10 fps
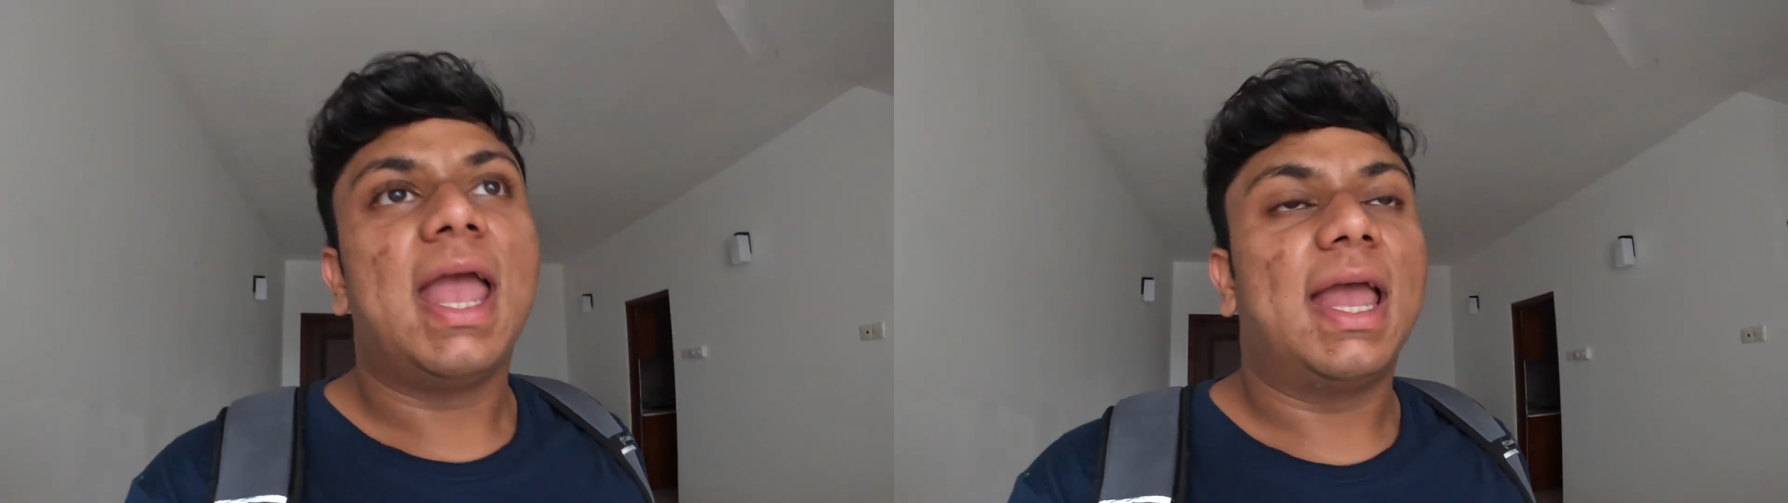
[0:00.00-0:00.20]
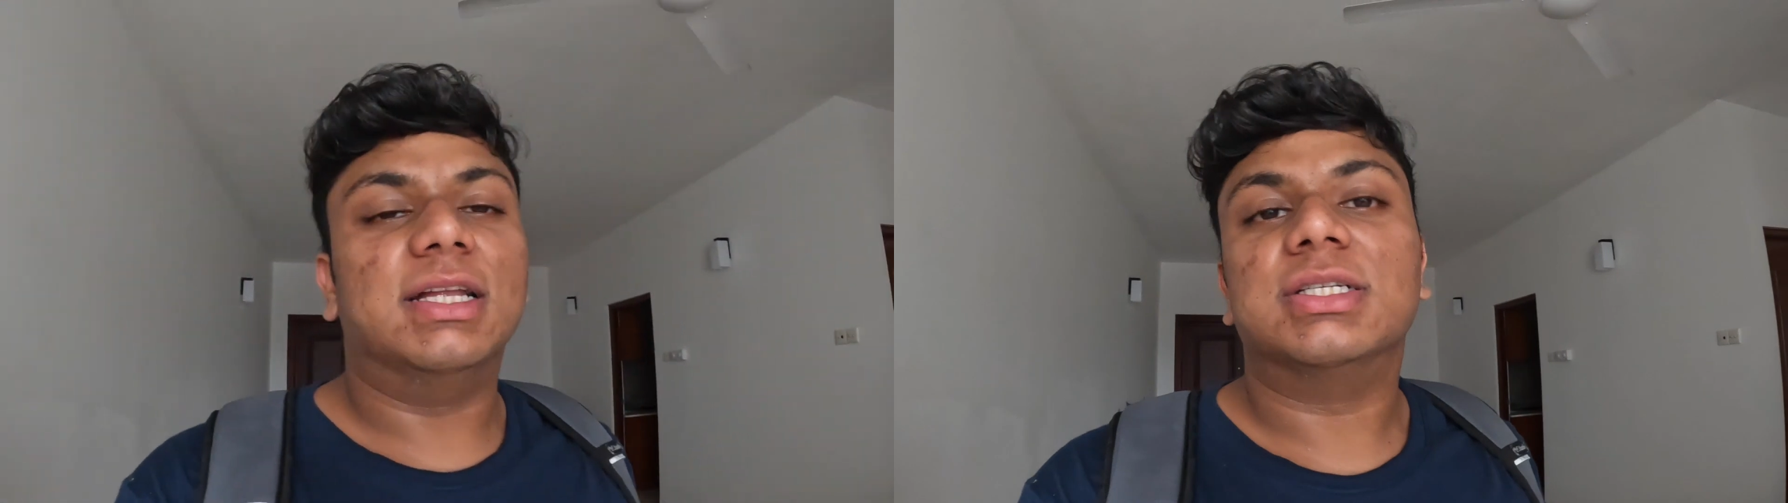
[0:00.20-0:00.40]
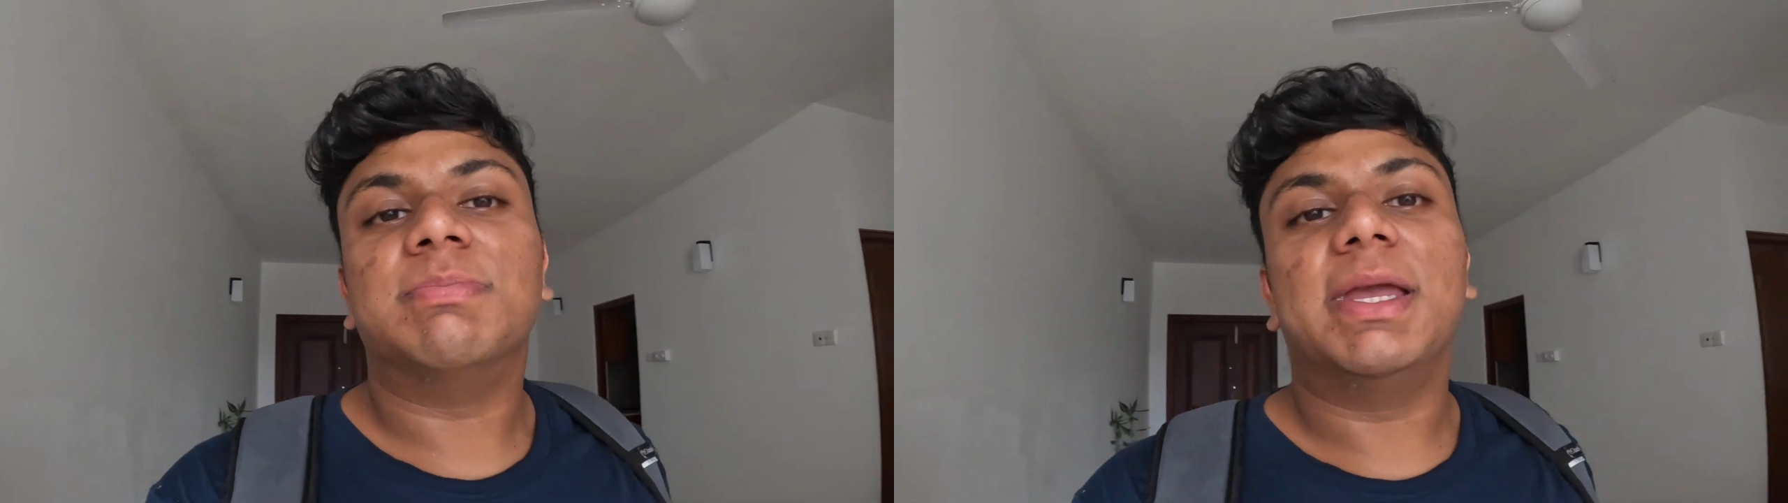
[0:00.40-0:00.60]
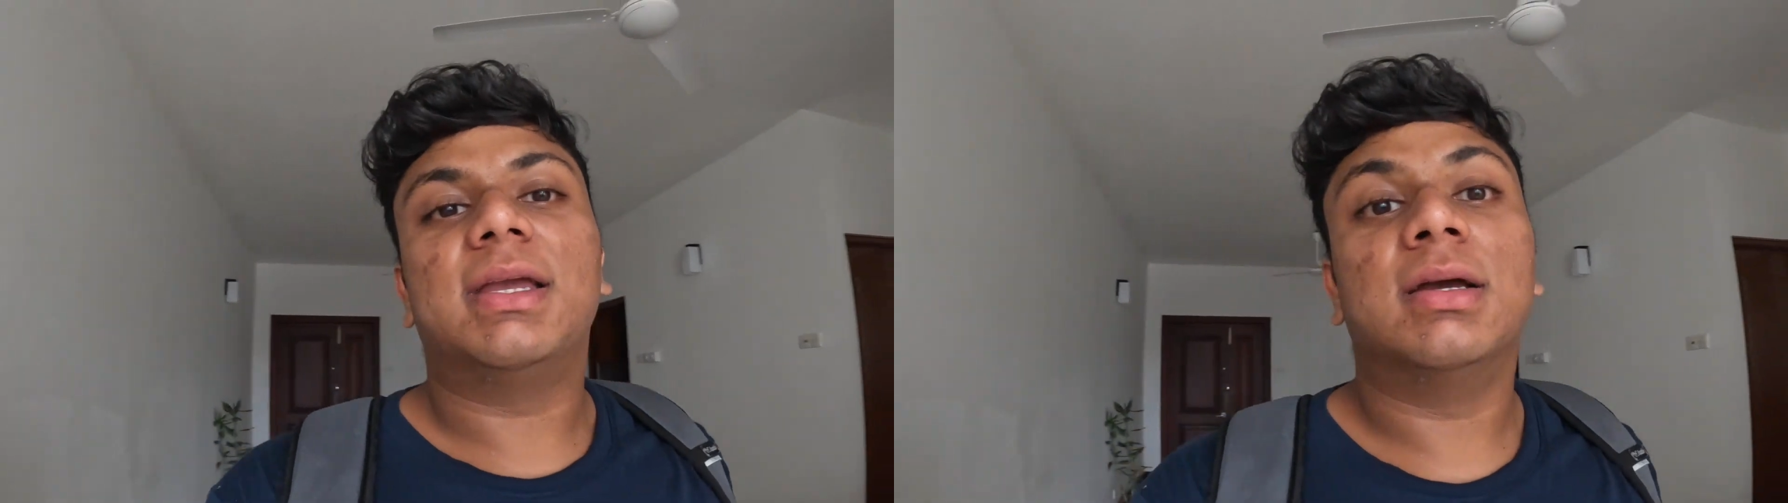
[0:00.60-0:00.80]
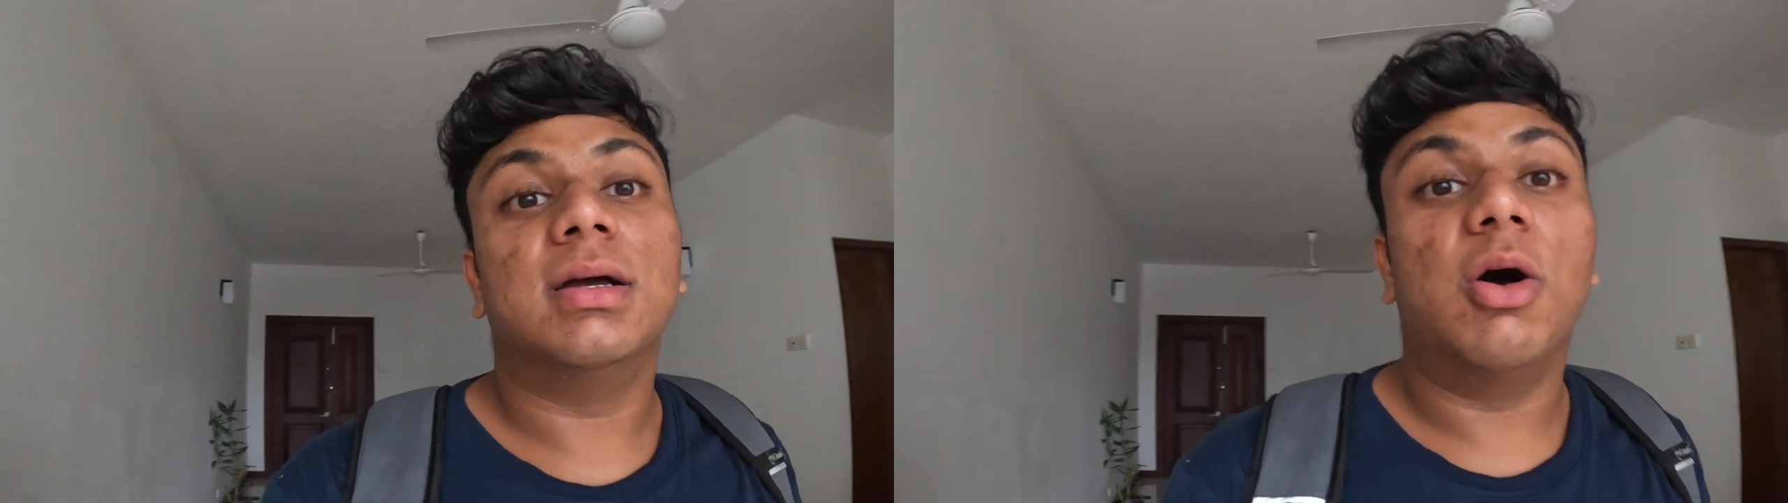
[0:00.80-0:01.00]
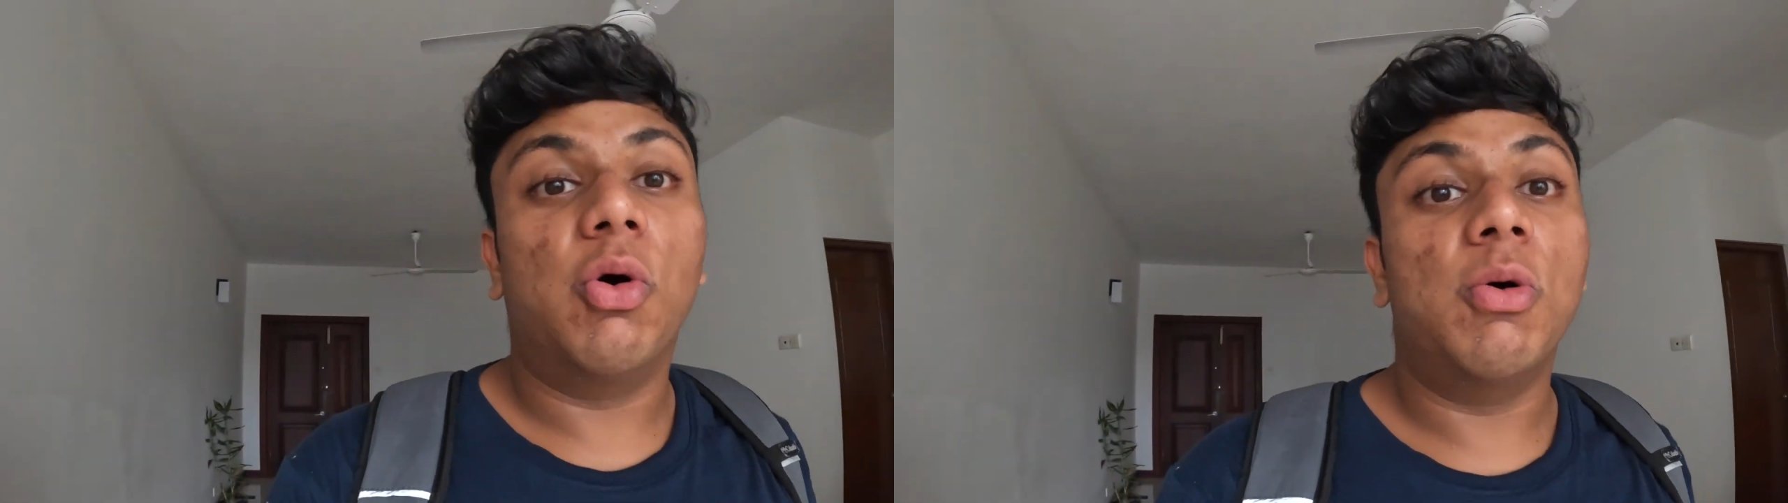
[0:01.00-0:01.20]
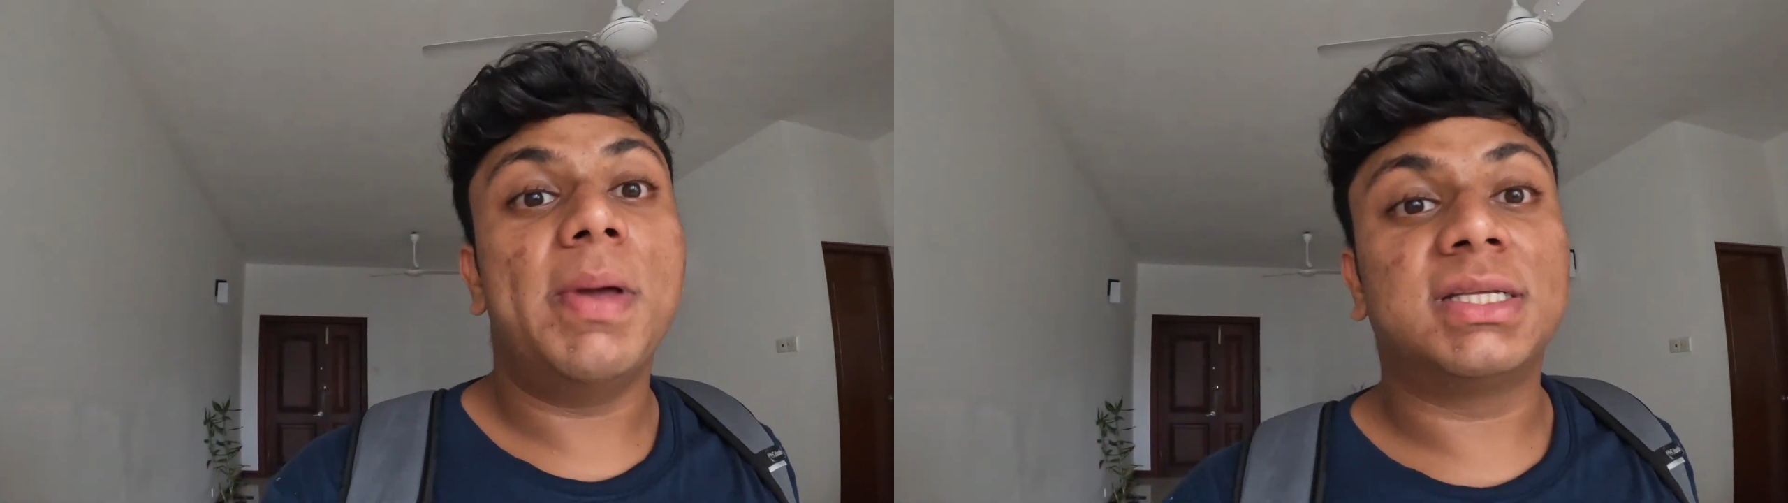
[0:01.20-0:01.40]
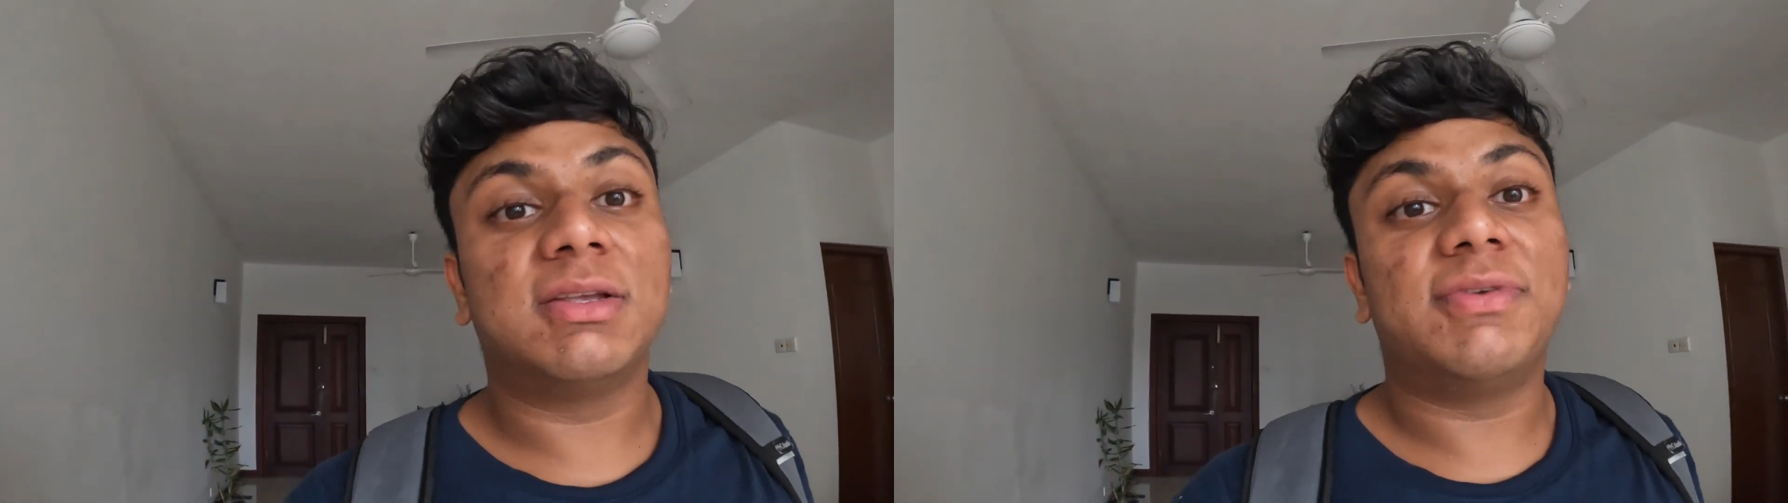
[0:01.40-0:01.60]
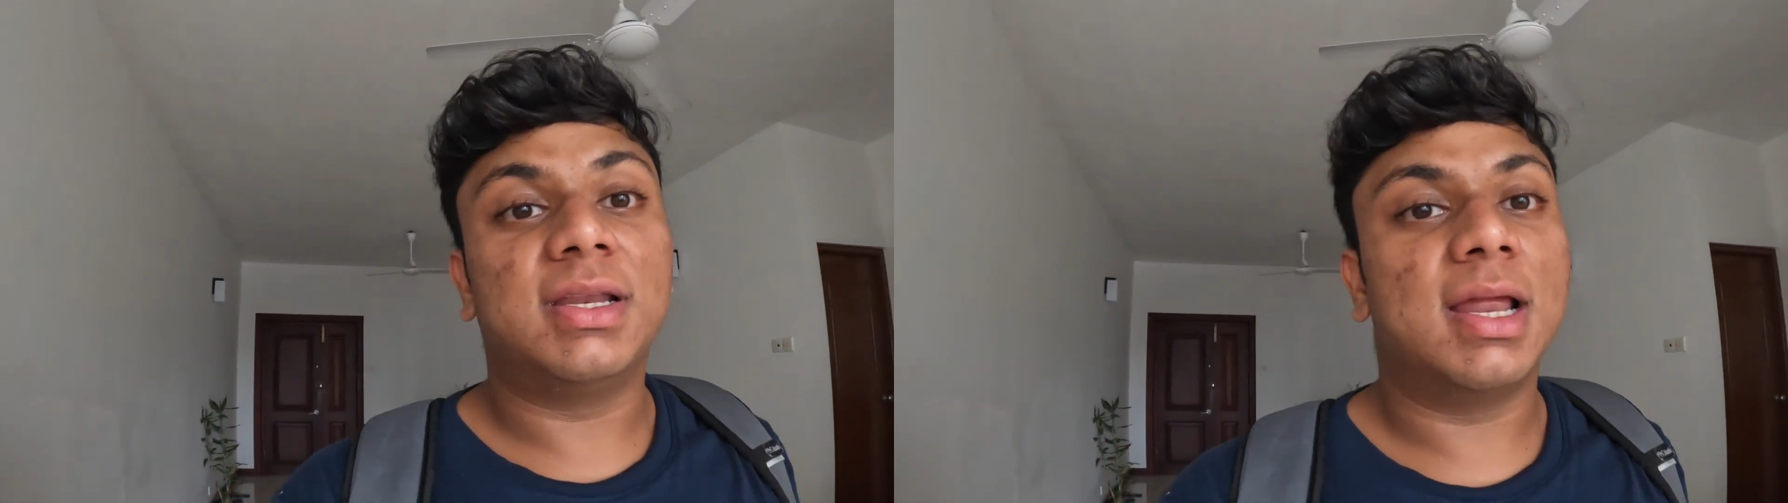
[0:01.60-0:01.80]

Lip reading: and just make a whole mess of it.